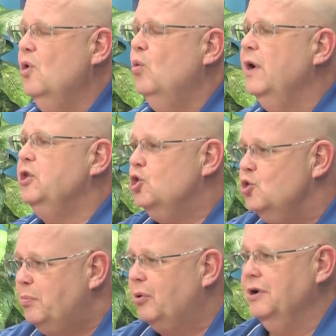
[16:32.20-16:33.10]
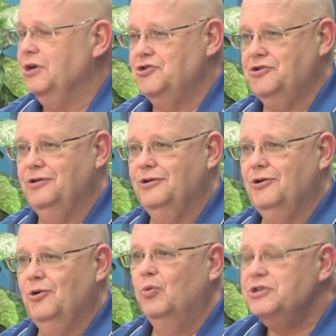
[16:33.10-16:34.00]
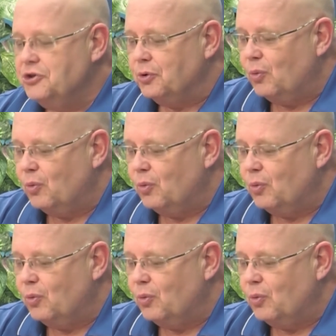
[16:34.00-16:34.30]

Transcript: What you preached was the